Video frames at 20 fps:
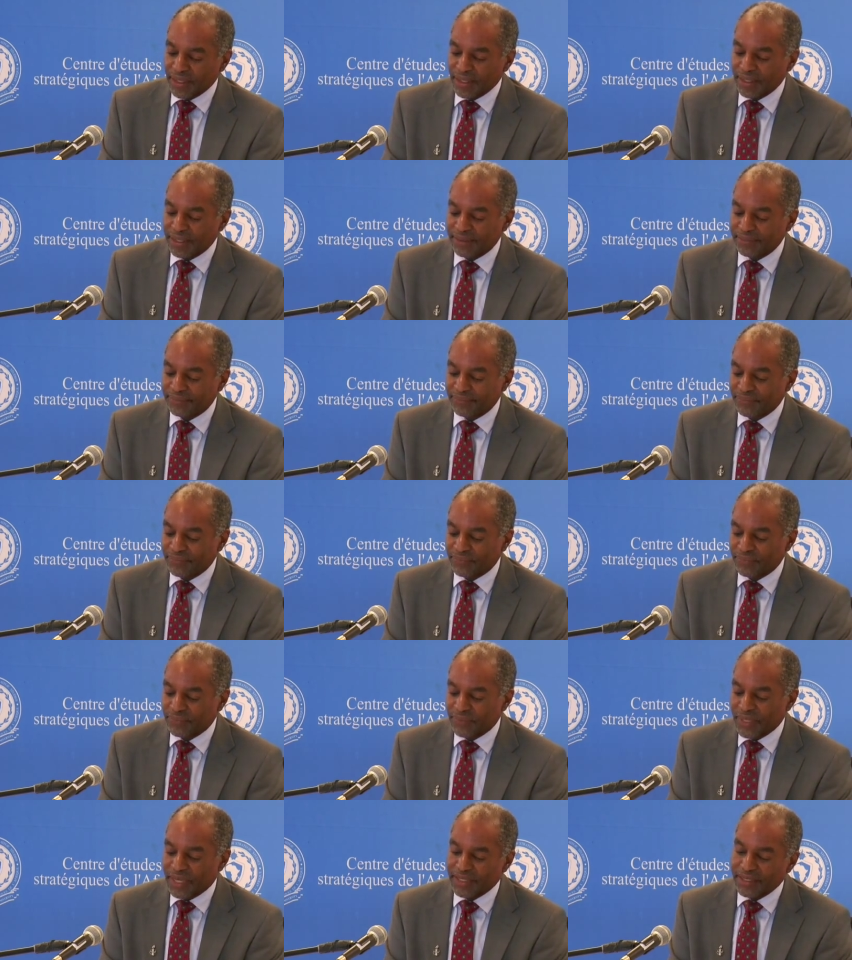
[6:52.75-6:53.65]
Um,
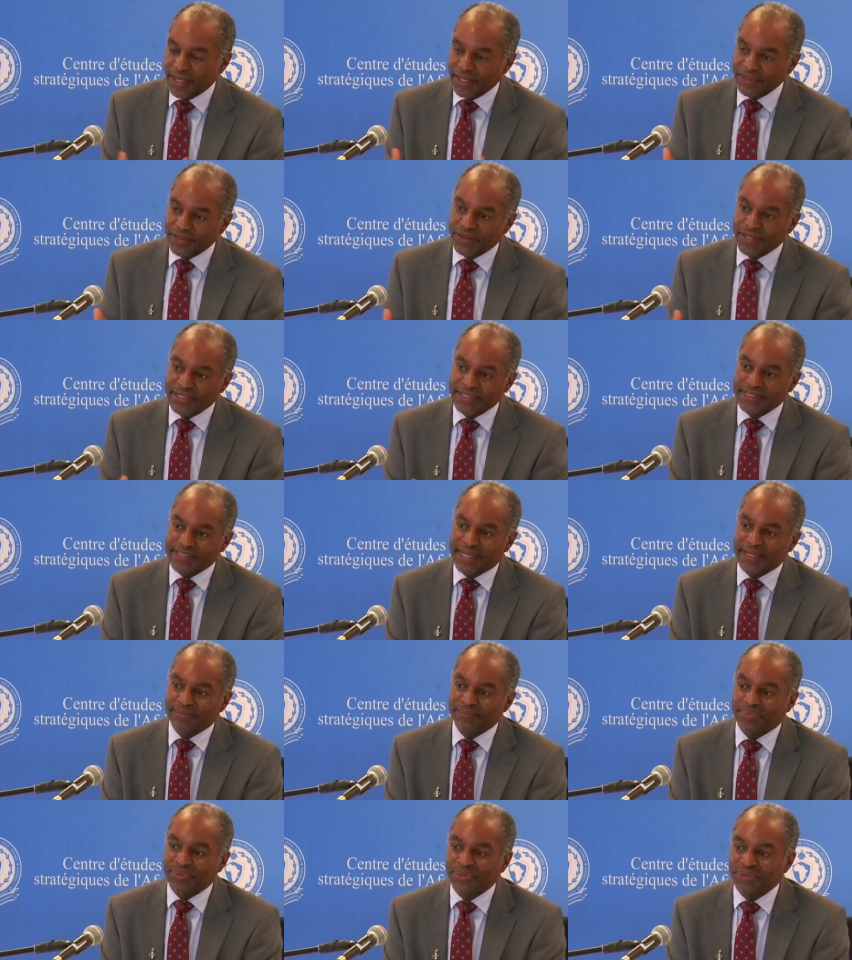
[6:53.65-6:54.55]
another
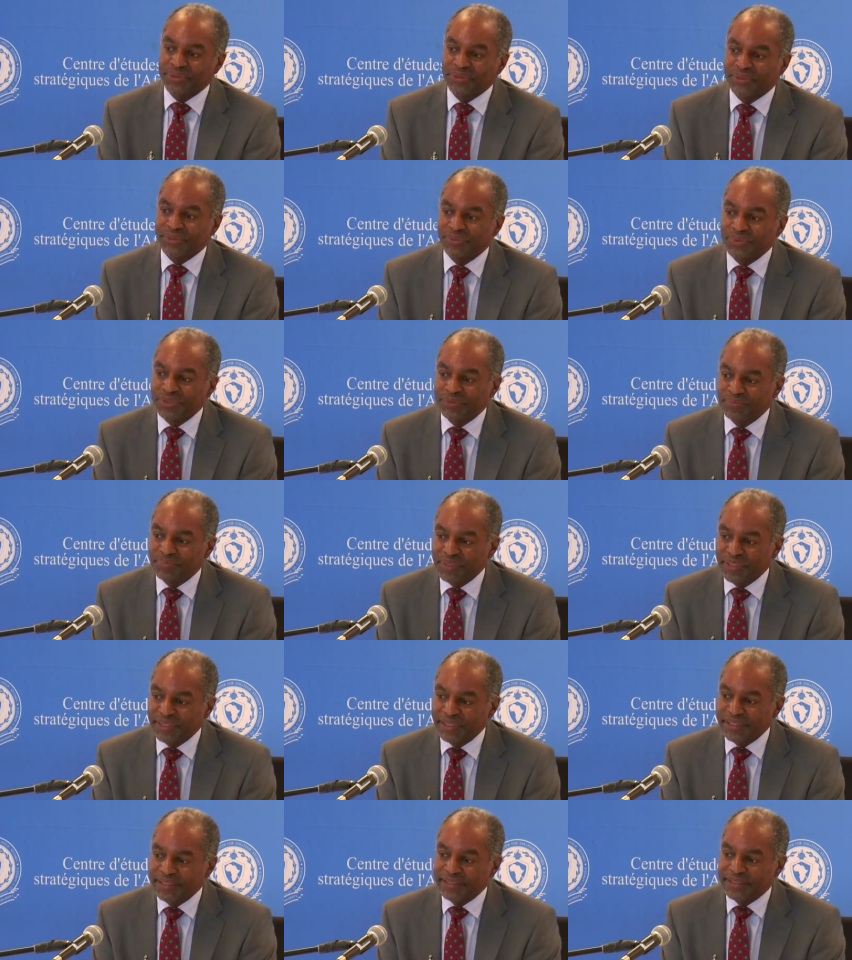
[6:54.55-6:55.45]
example would
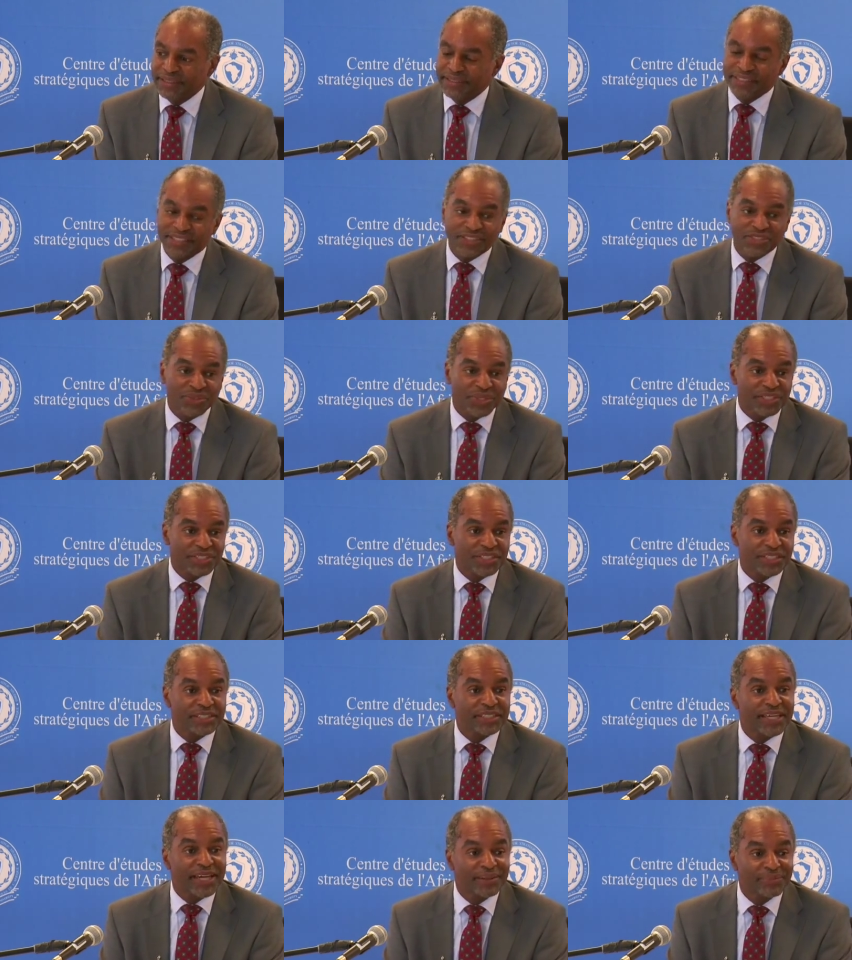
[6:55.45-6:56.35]
be the situation
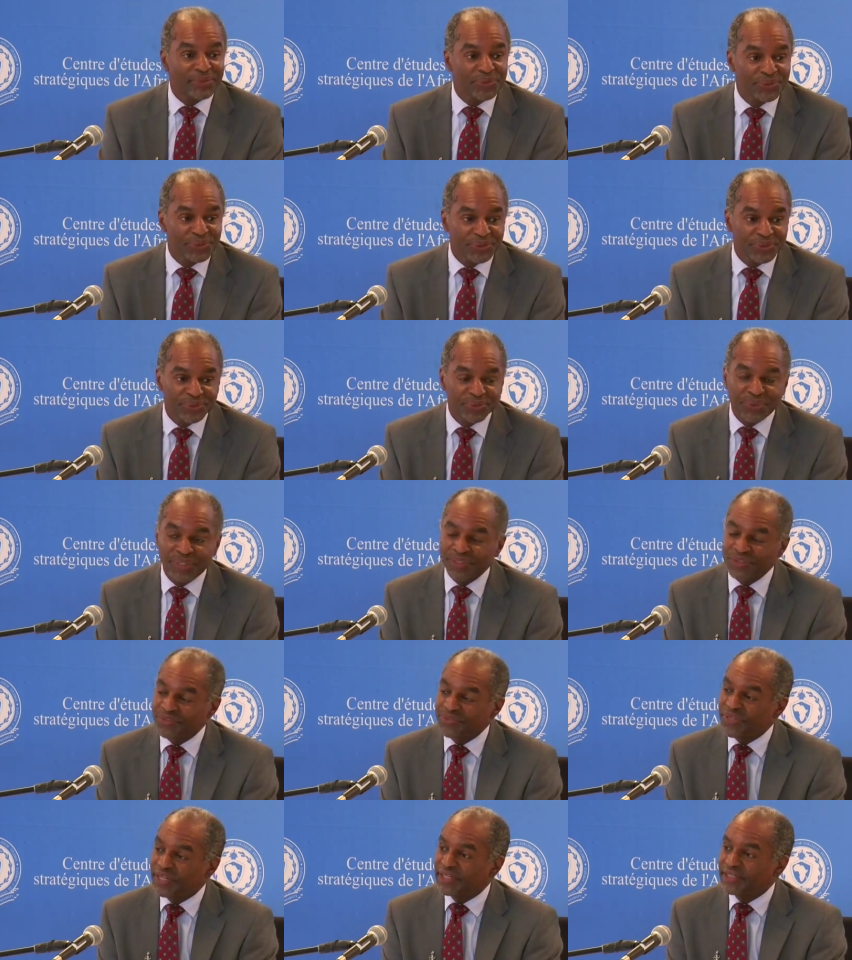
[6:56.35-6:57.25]
in Cameroon, where
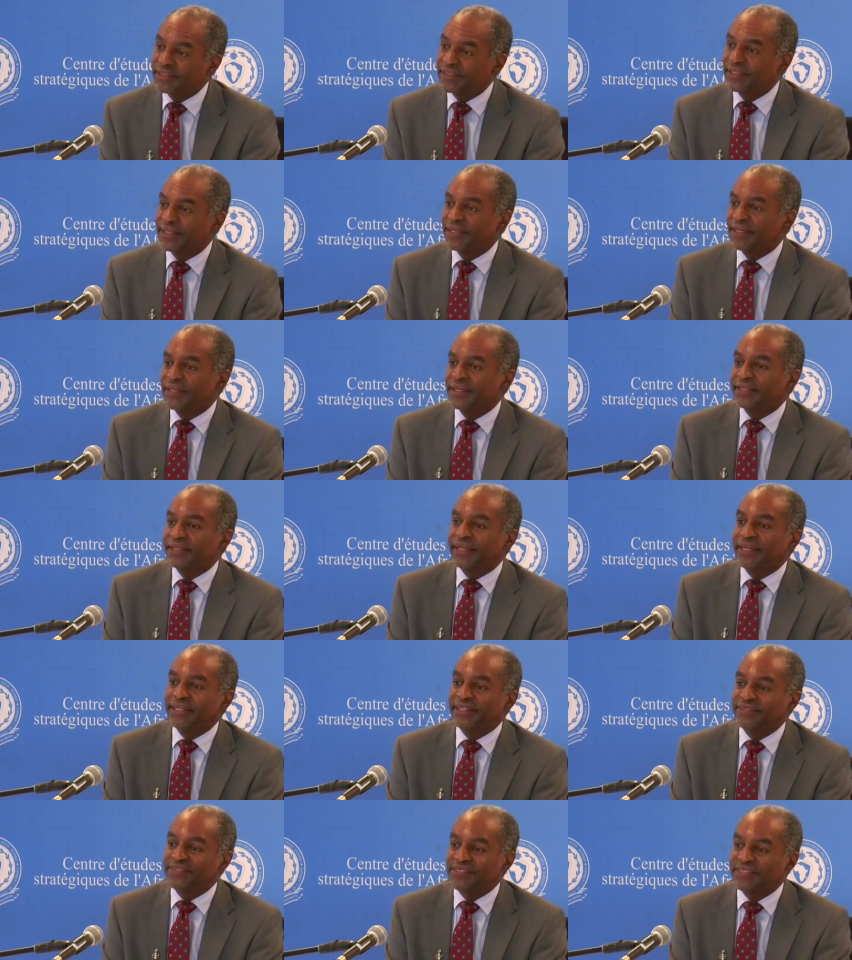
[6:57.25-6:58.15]
you've had the
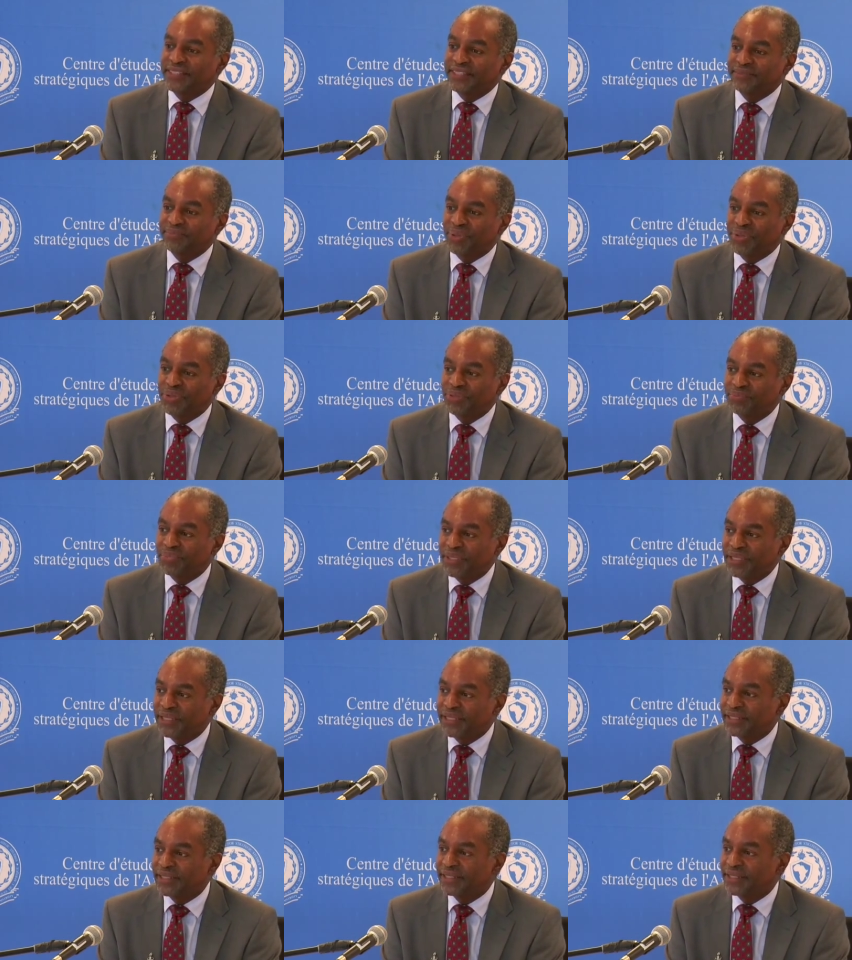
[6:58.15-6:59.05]
head of state, Paul
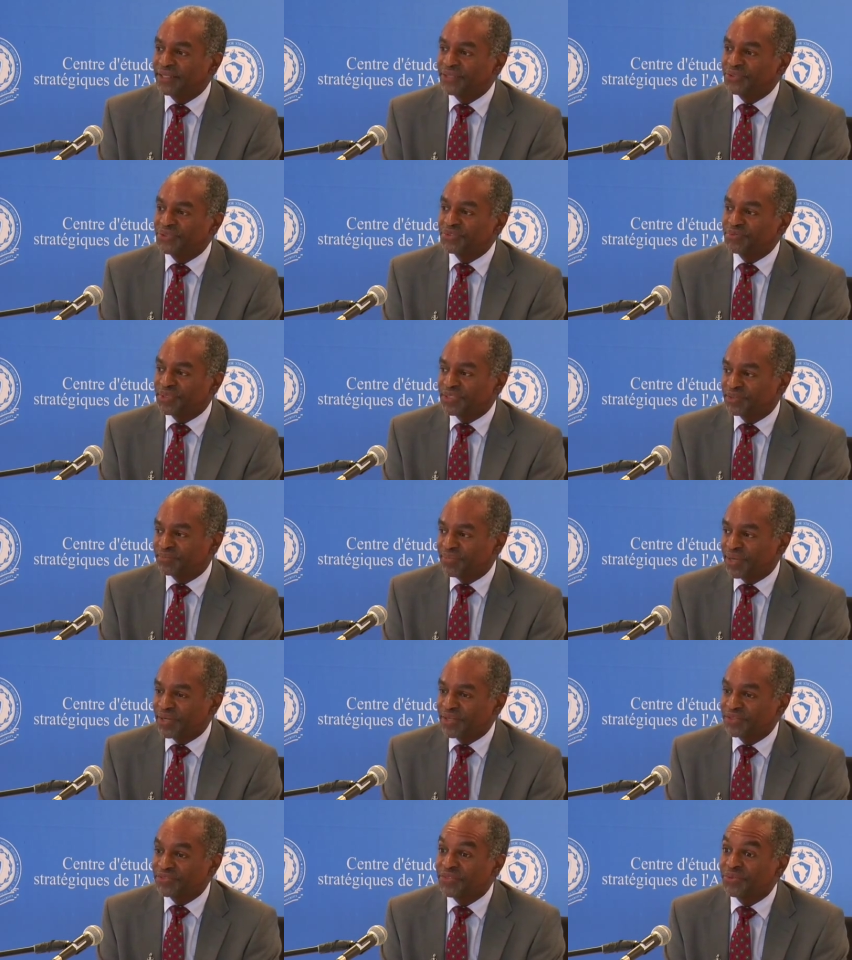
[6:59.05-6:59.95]
Biya, who's been in
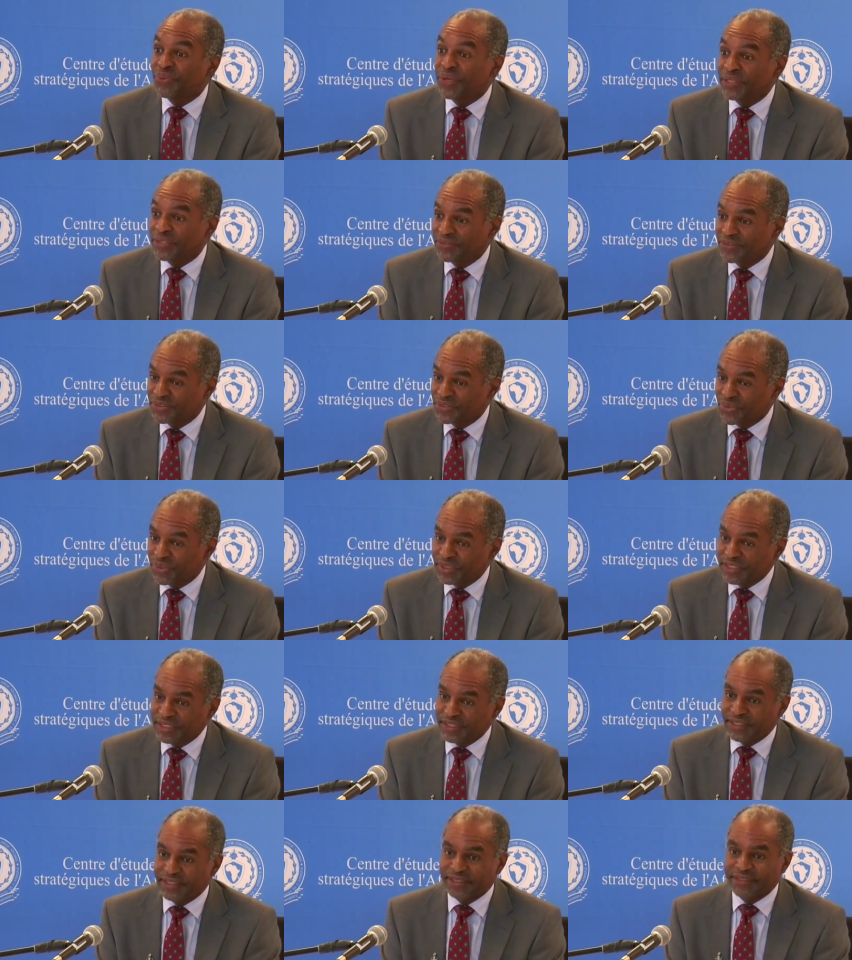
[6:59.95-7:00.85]
power for well over
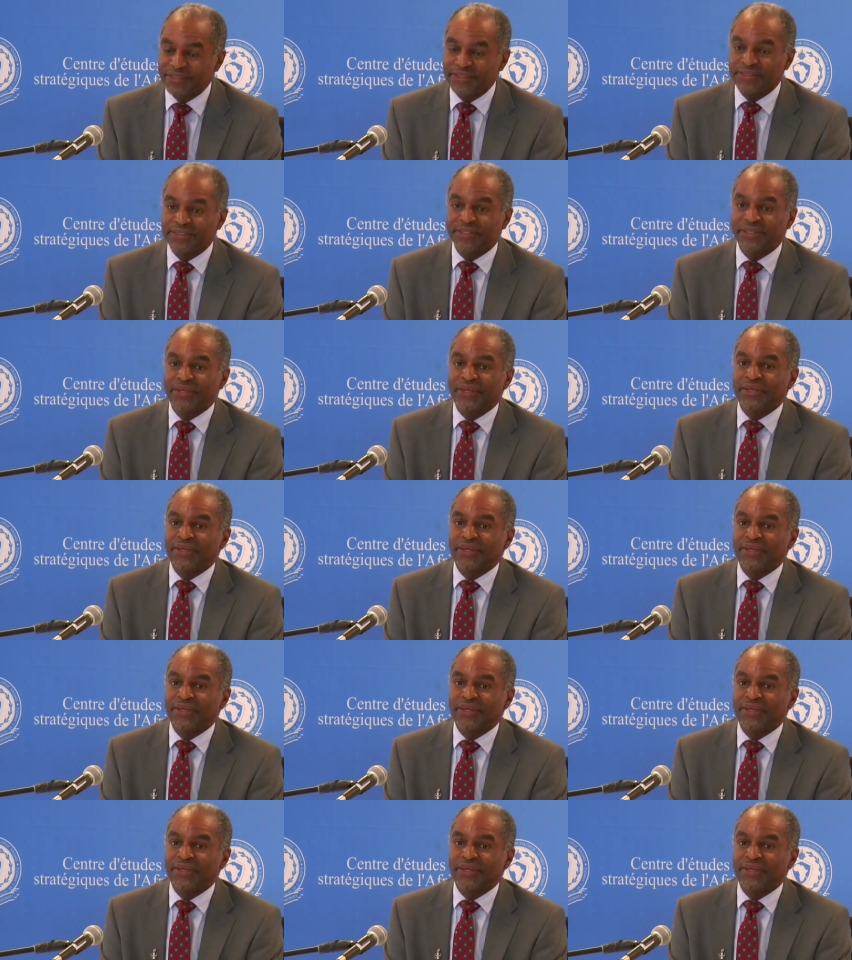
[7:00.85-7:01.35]
twenty years,